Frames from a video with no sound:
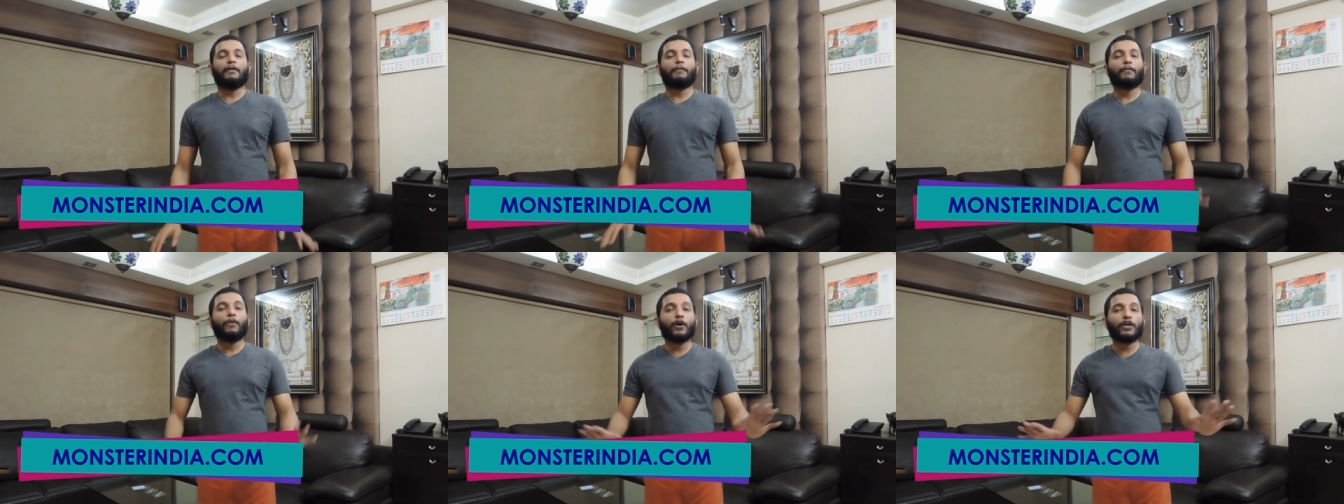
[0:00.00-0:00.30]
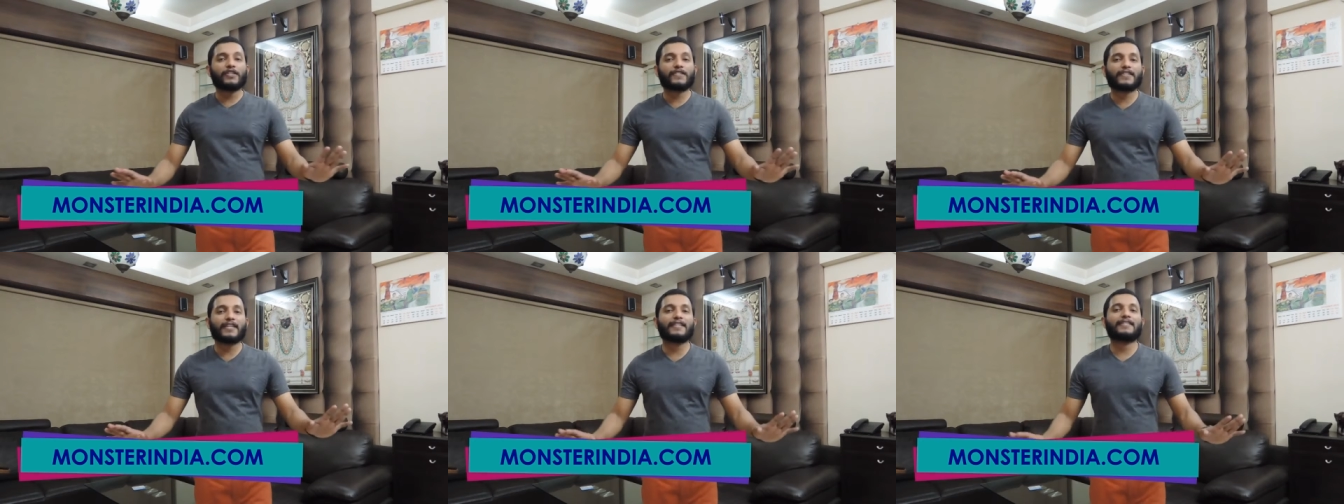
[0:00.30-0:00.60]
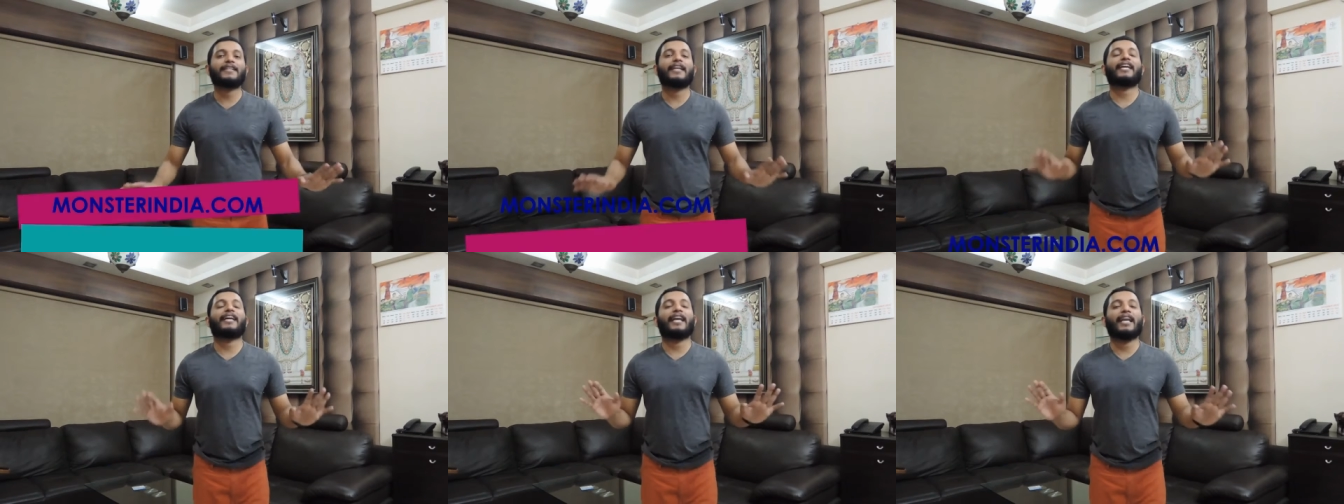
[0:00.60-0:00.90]
Monster
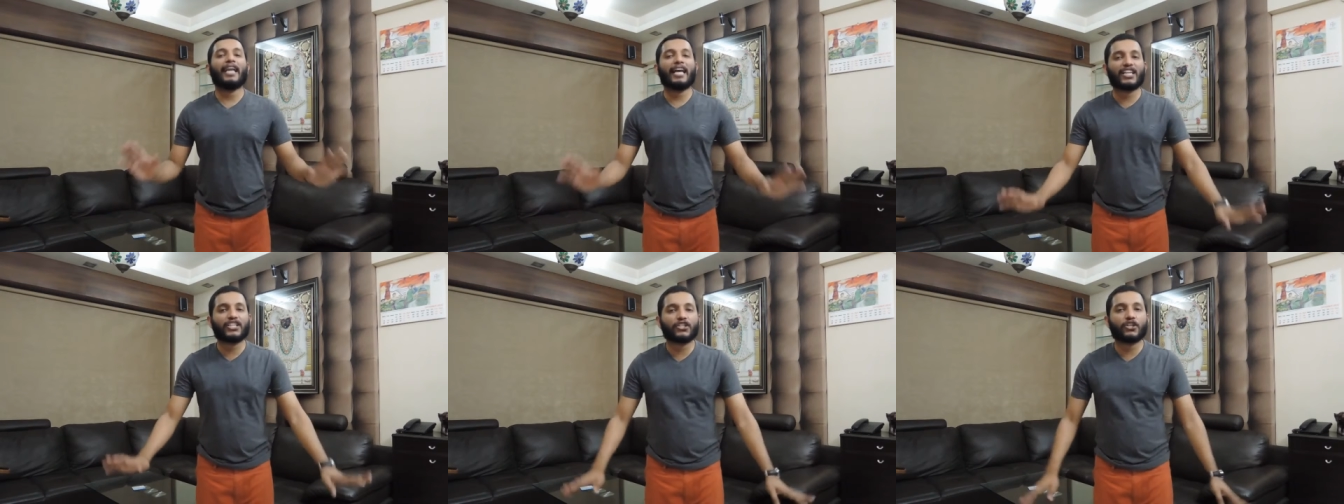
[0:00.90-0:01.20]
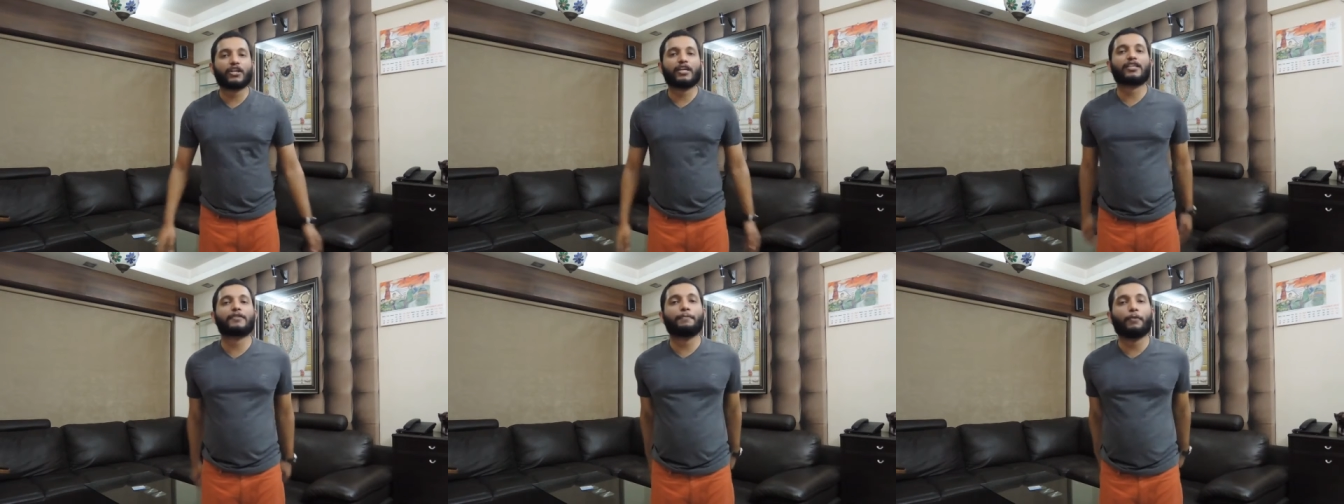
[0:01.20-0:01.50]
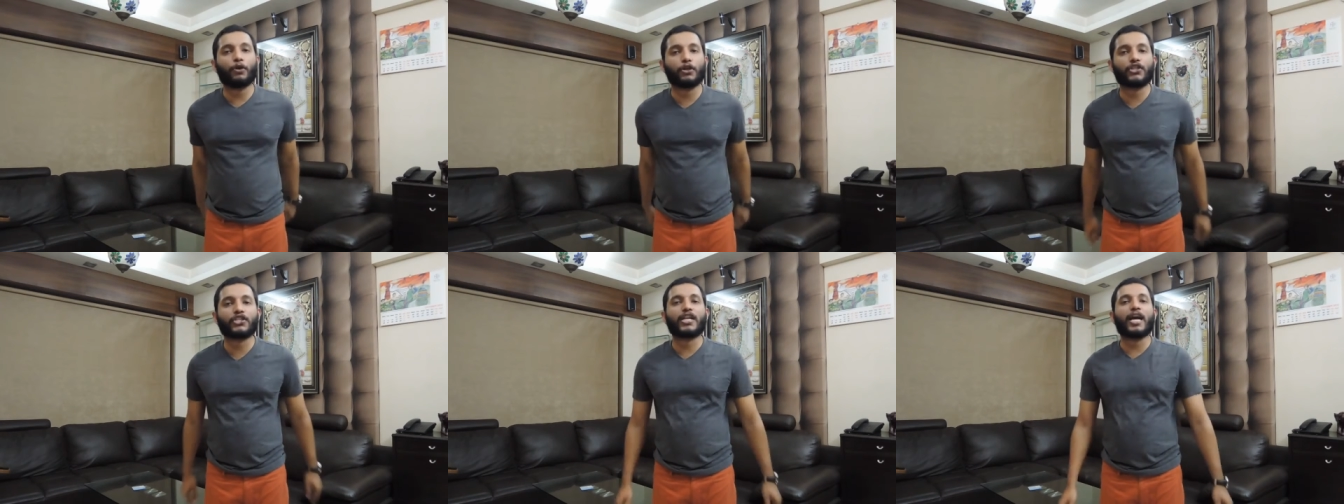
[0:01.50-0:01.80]
is like a luxury
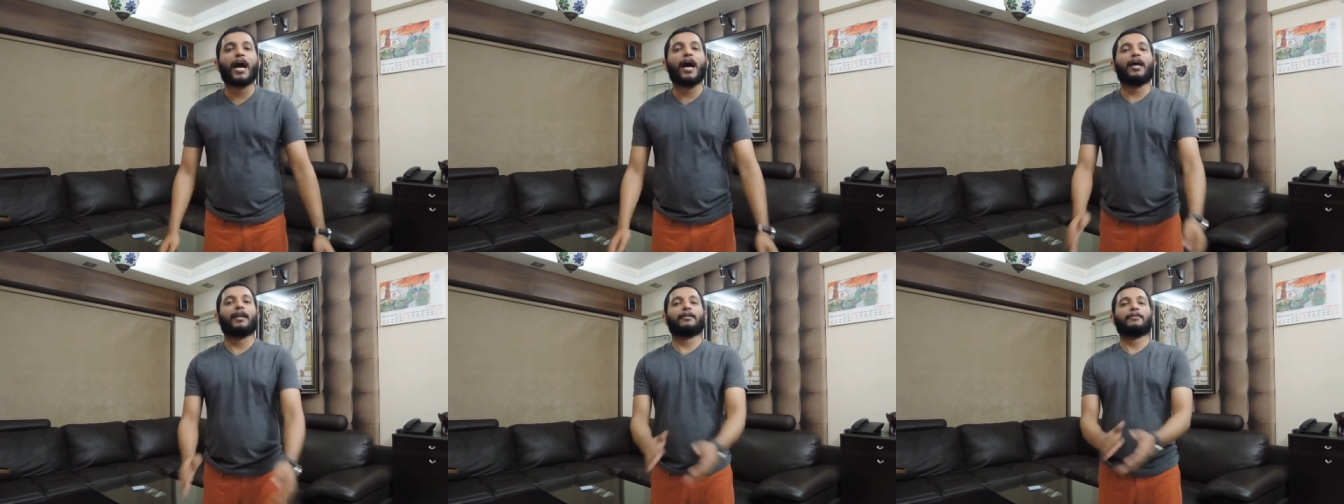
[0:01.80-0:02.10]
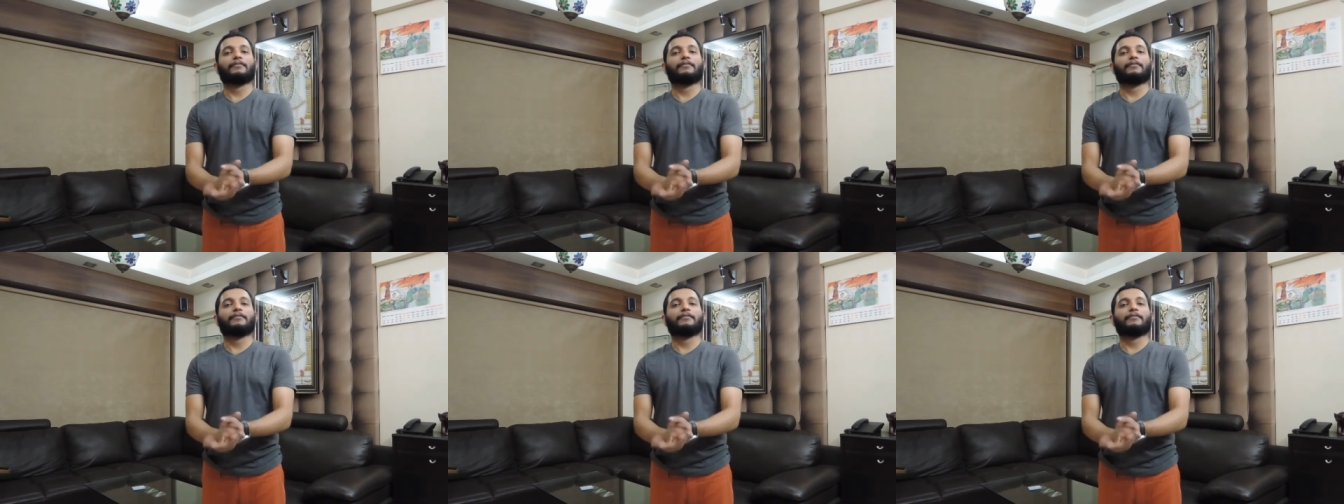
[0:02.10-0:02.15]
sports car